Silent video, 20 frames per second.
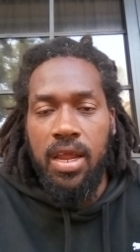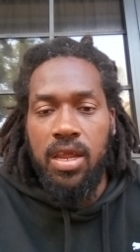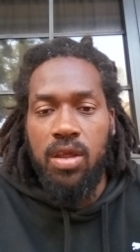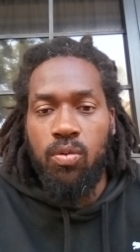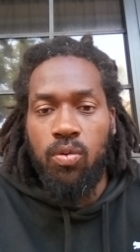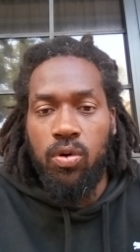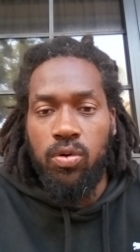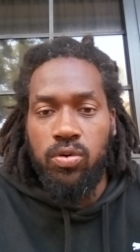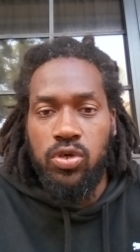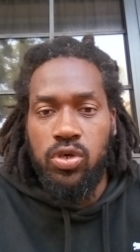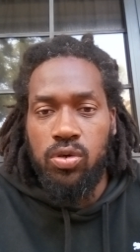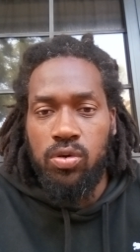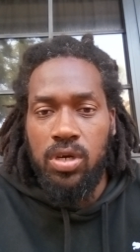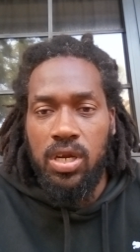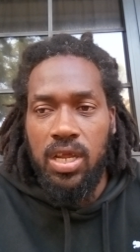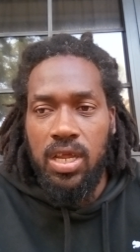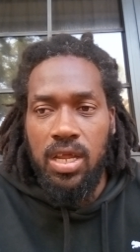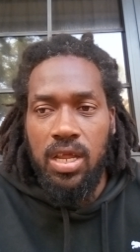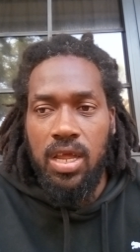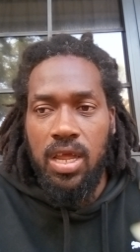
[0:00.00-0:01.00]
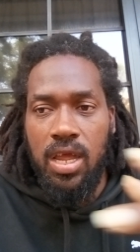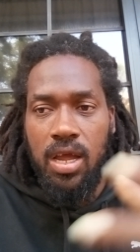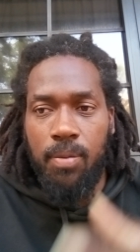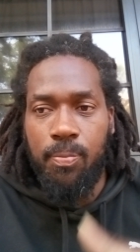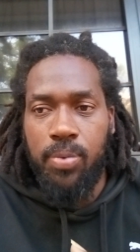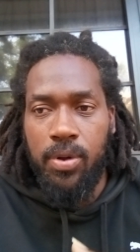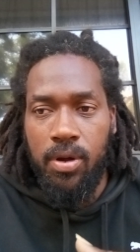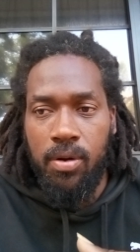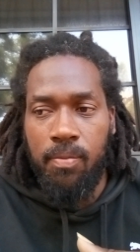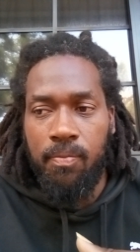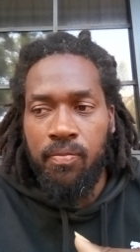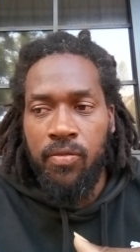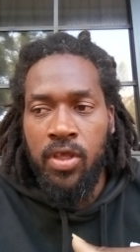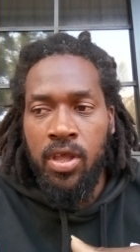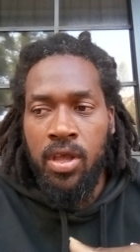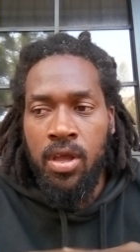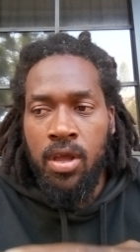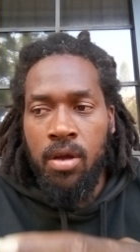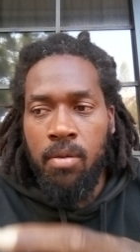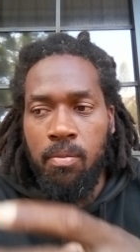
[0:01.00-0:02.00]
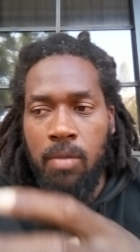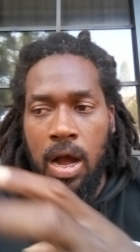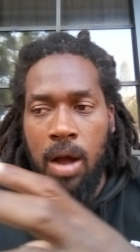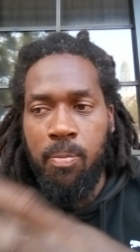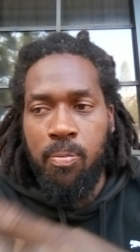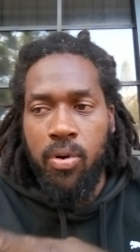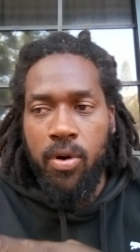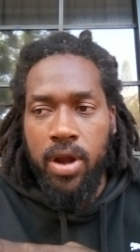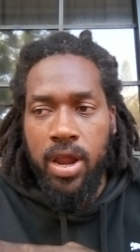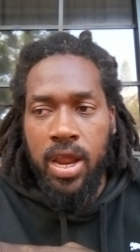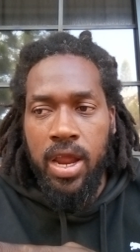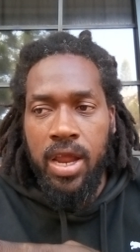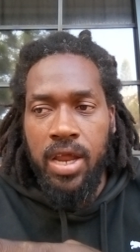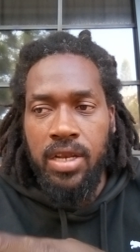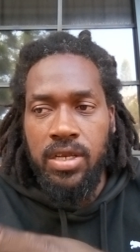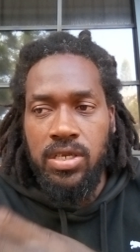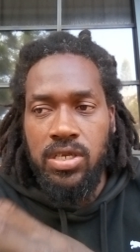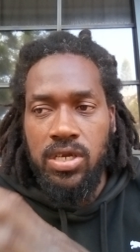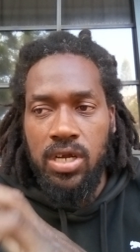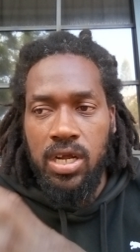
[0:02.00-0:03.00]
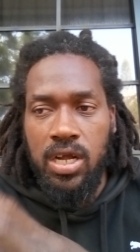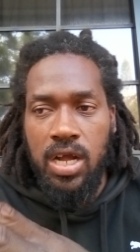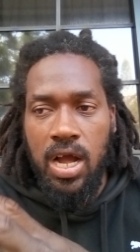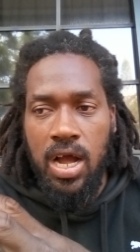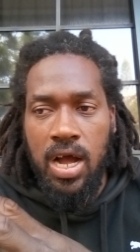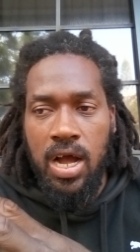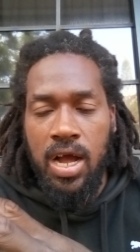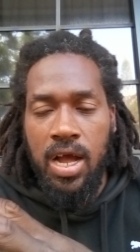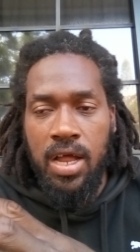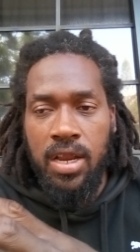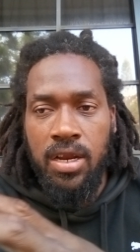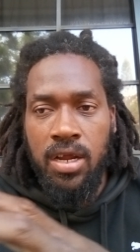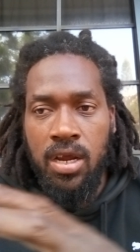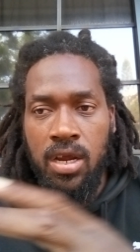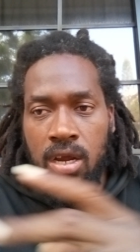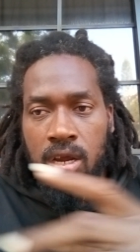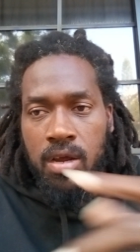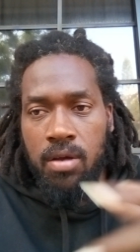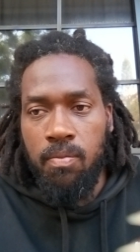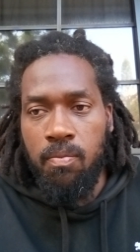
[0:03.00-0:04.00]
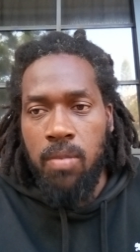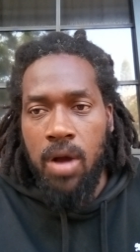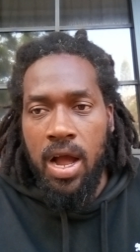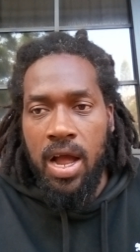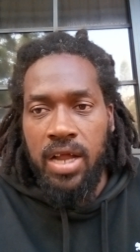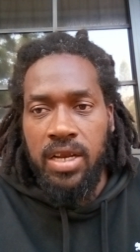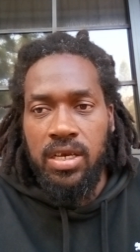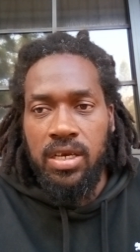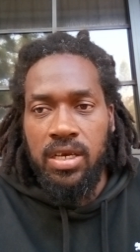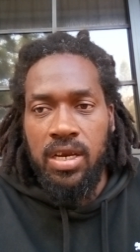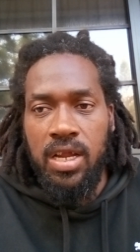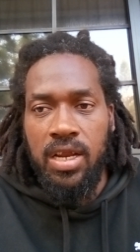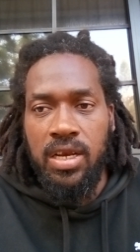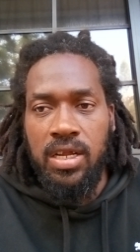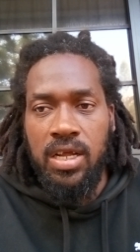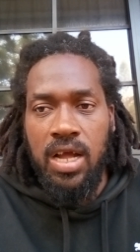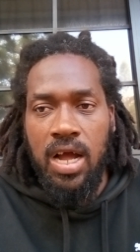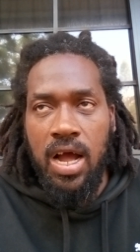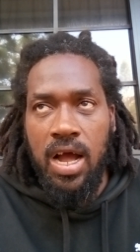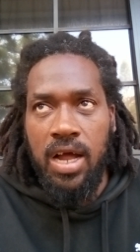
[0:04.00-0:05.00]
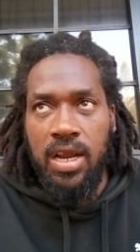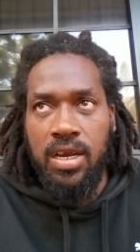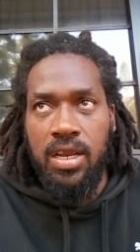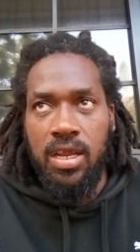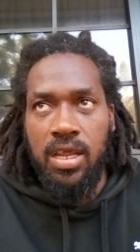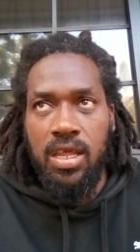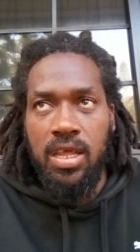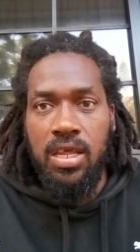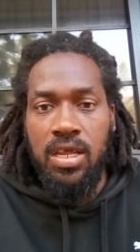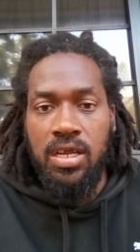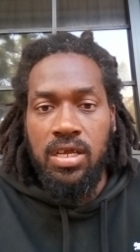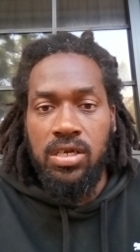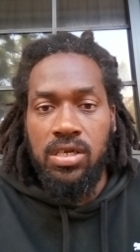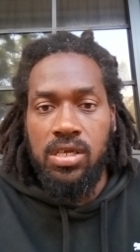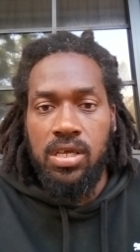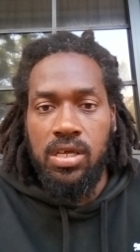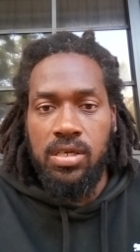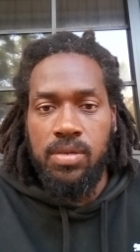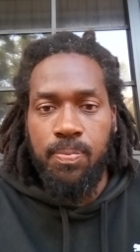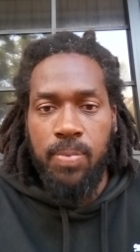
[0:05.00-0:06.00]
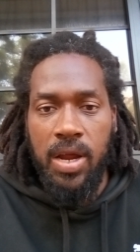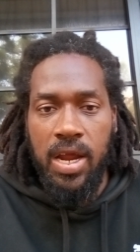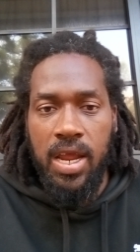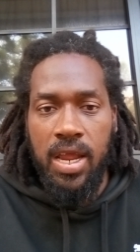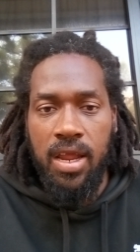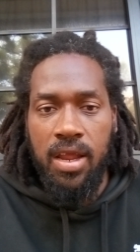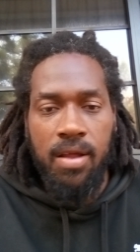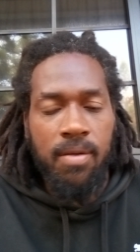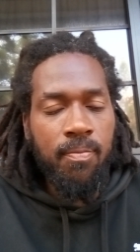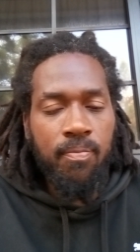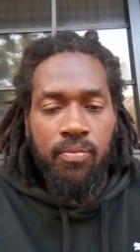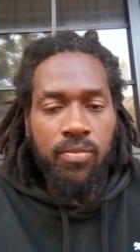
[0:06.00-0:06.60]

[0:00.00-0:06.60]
He wants you to help him by praying to God, by letting God to ease his pain.